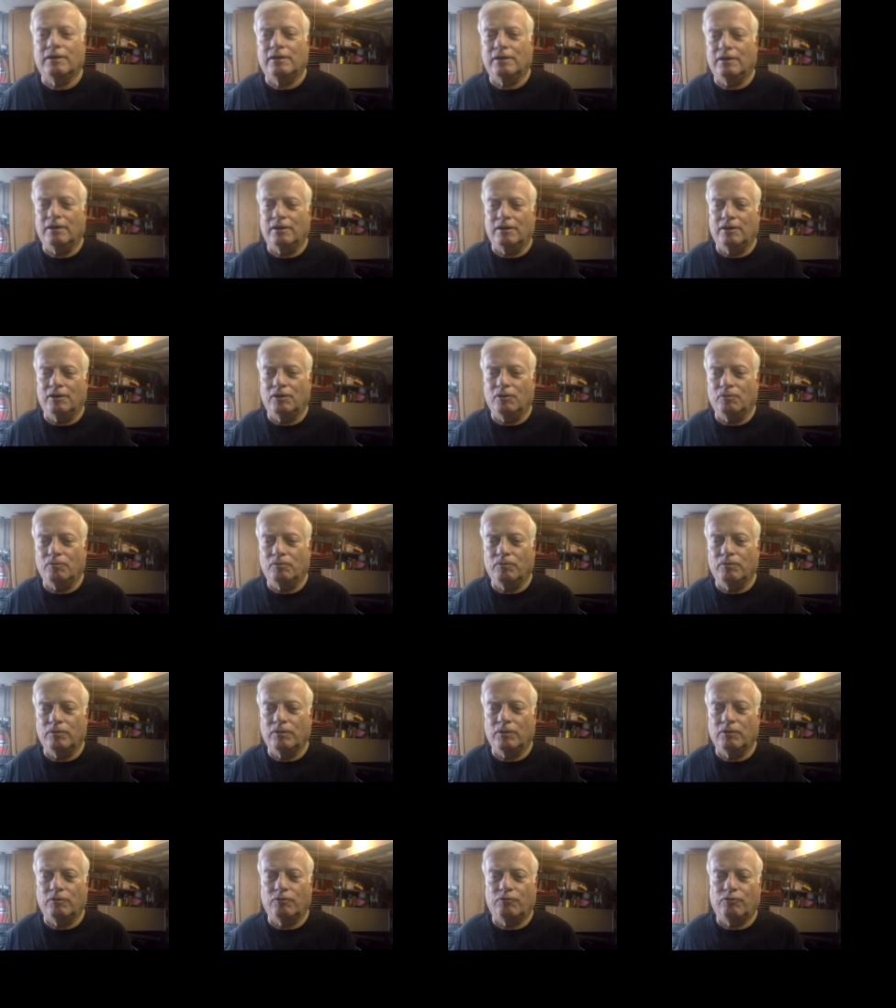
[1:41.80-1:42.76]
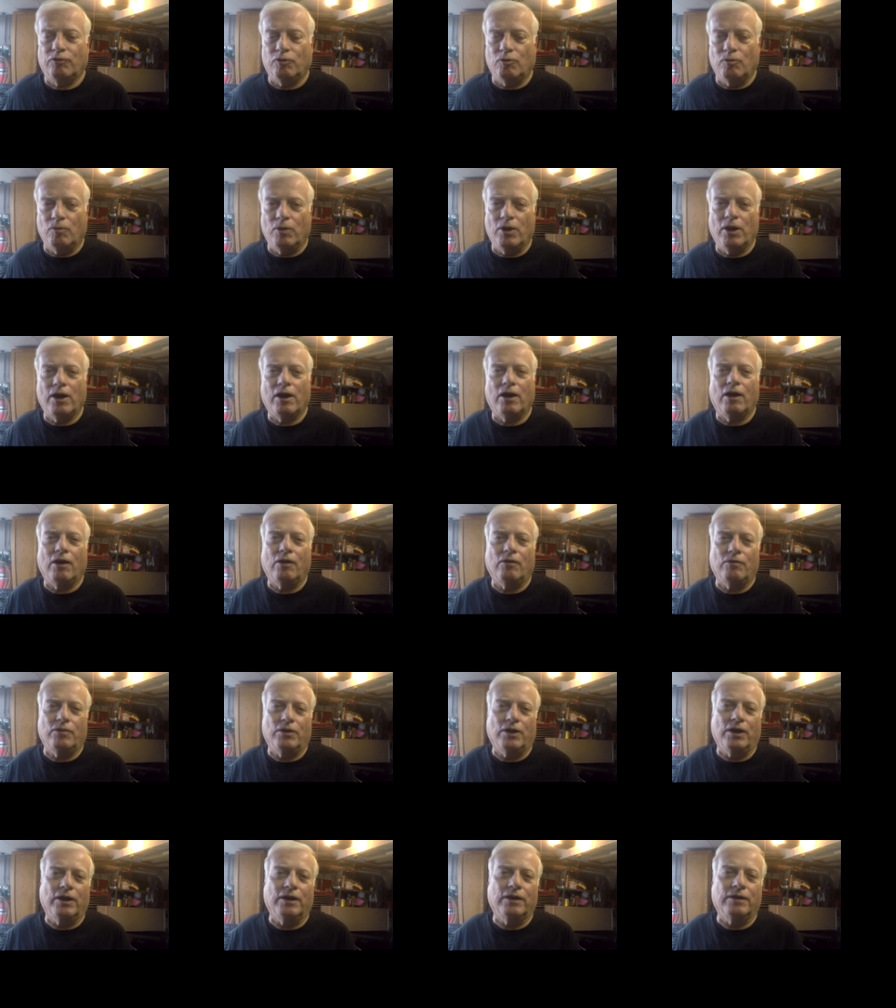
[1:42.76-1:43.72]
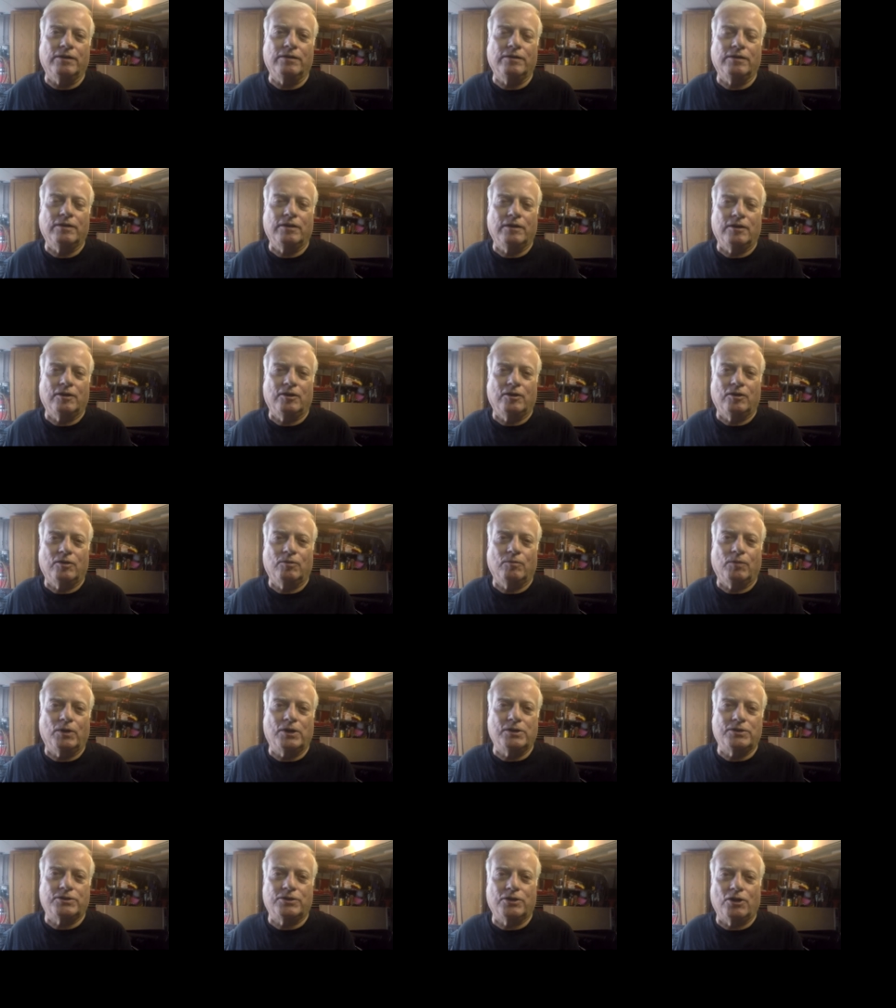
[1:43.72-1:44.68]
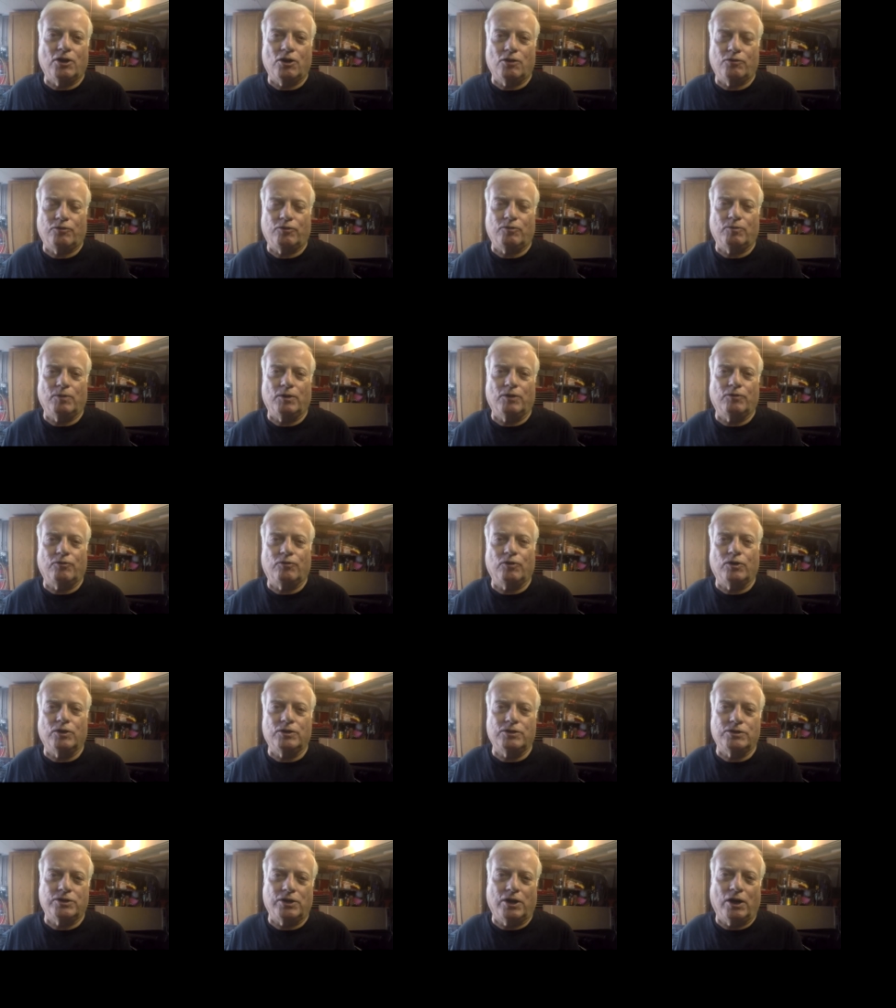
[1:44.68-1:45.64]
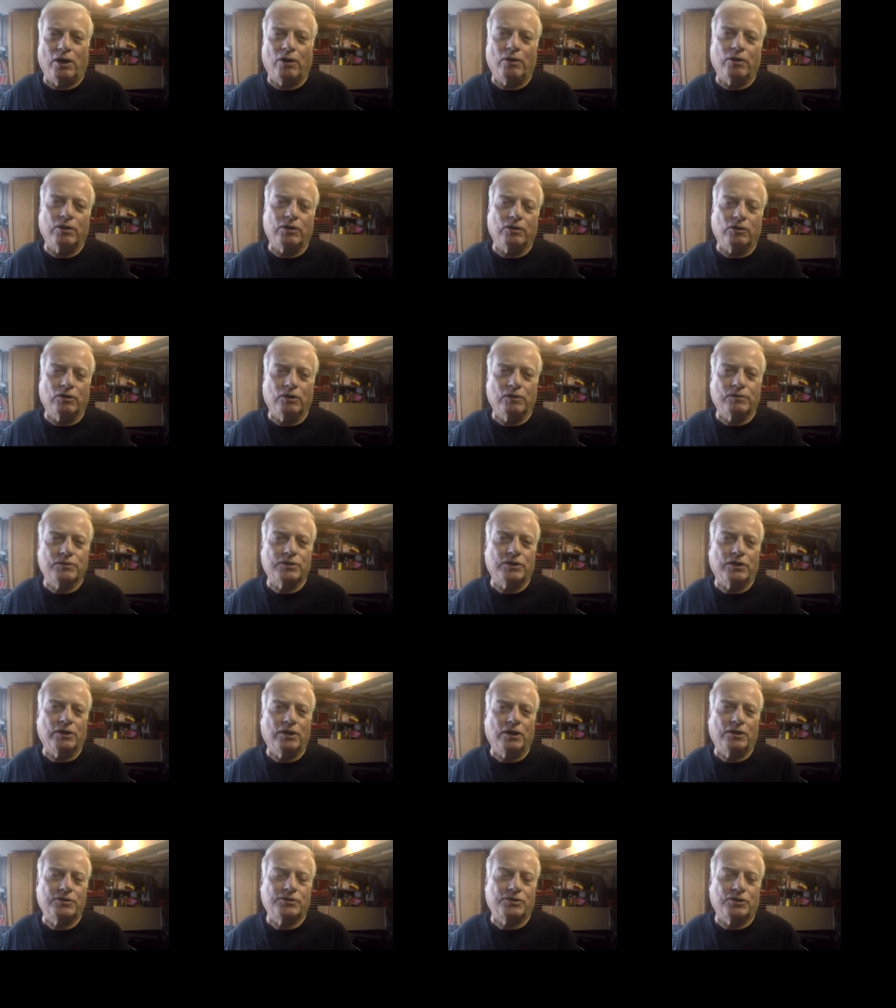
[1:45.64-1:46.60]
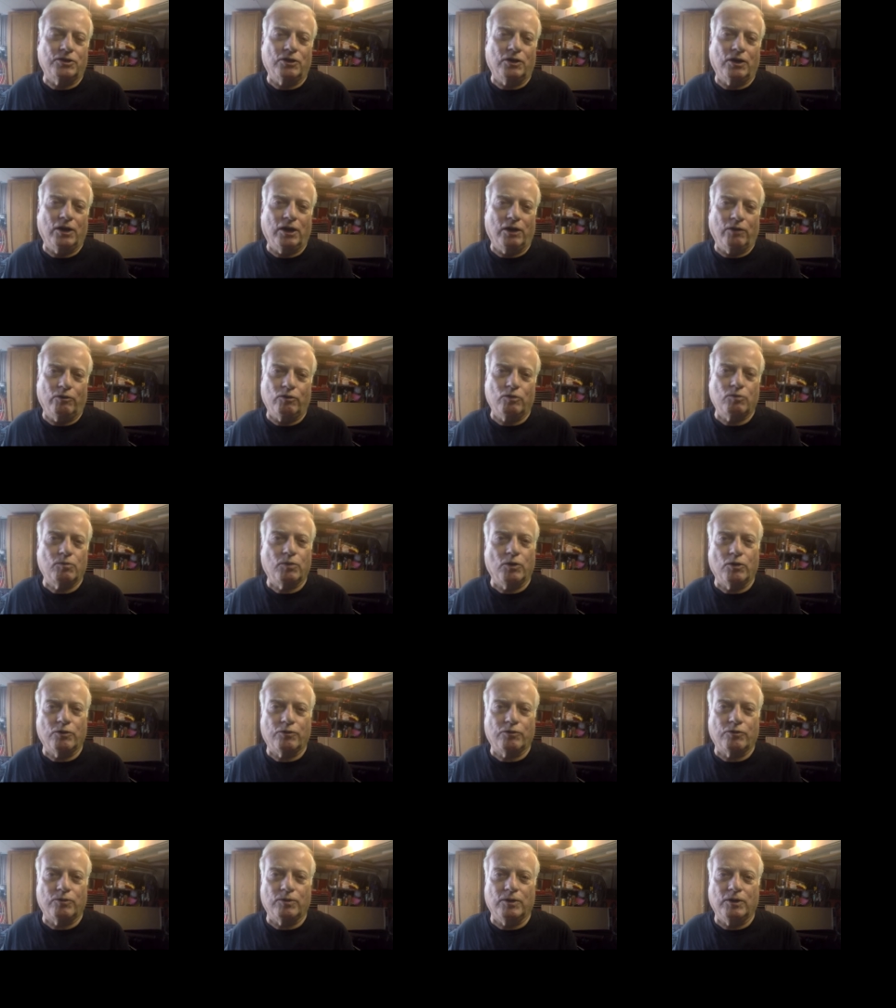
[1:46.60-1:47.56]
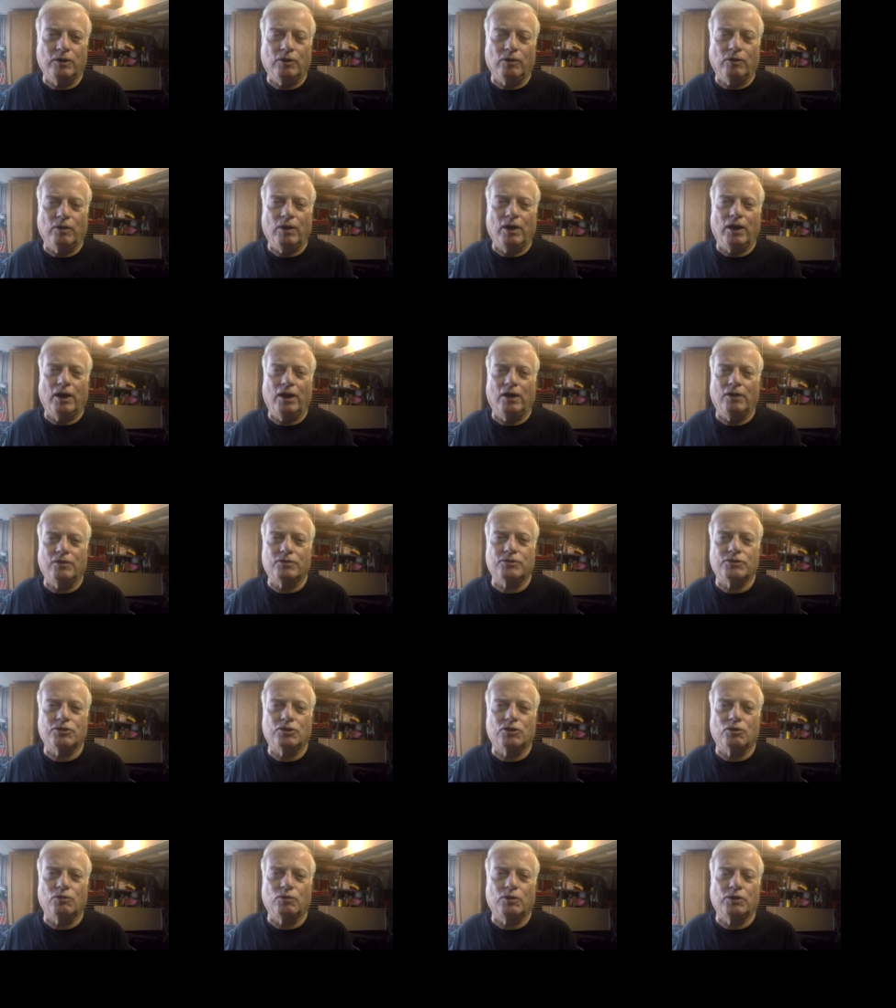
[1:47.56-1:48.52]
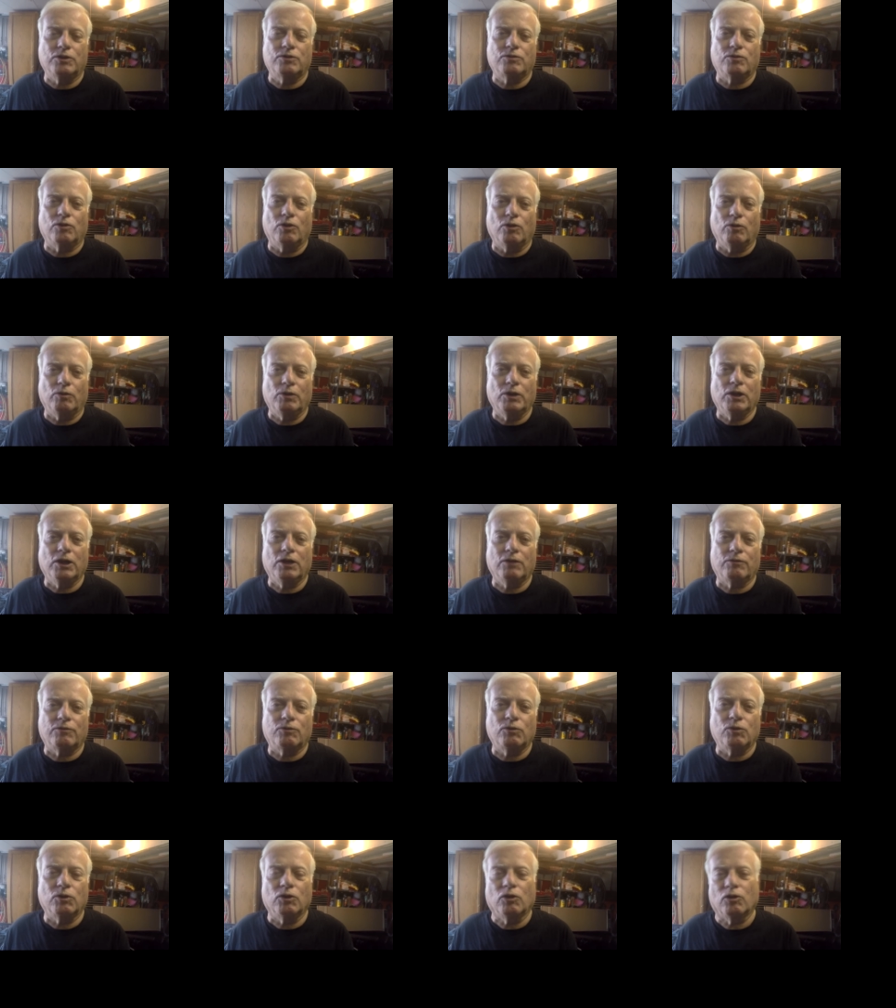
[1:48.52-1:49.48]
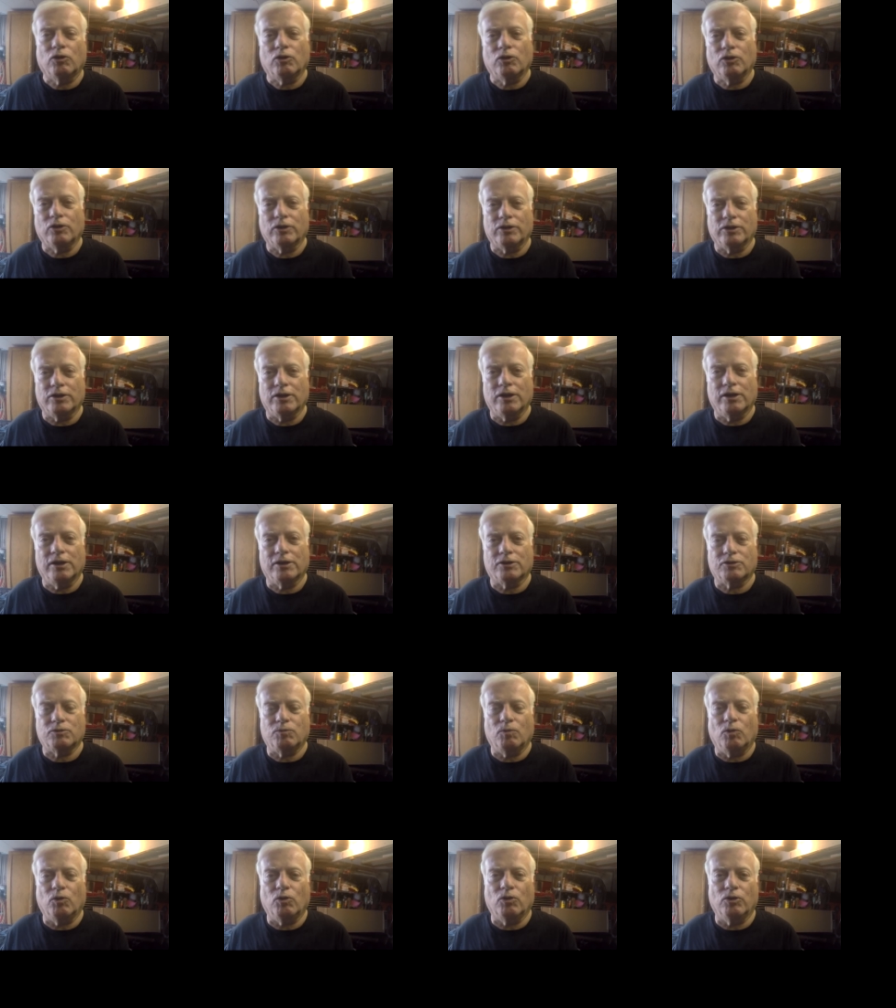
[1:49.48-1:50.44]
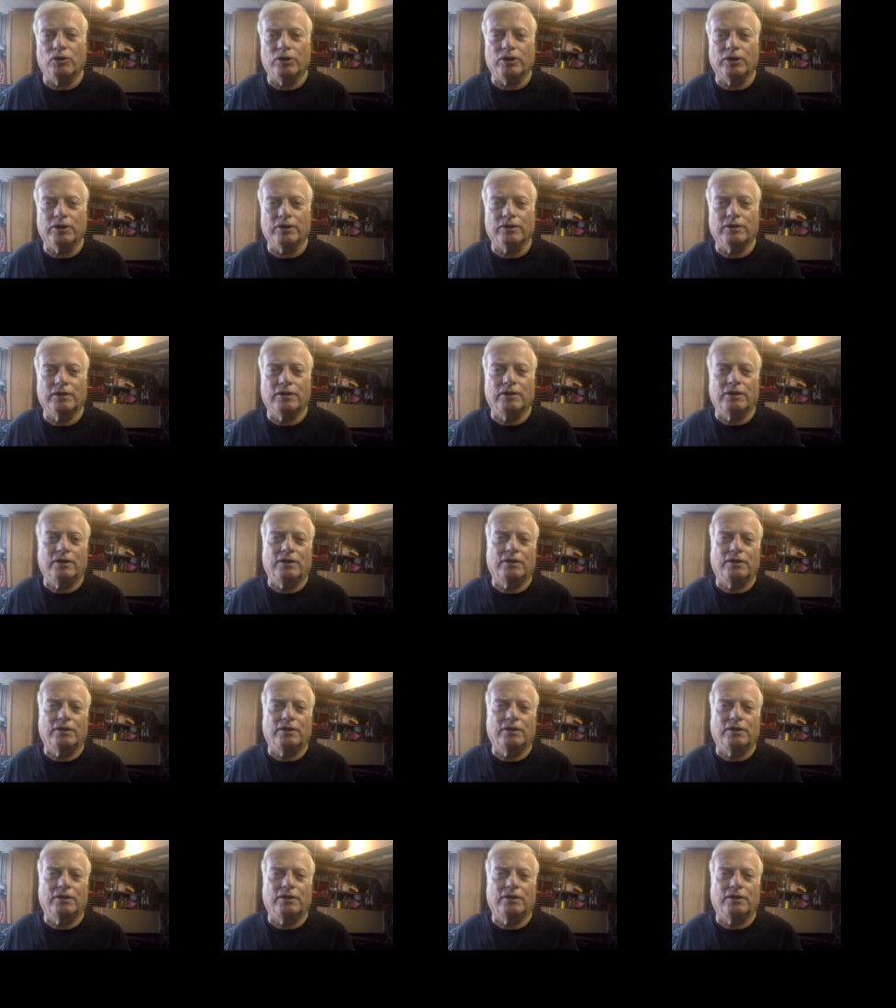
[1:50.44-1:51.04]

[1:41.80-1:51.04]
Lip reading: From there, then myself and my friend Jerry, who lives in Hudson, Ohio, we're both in Ohio, so we left real early the next morning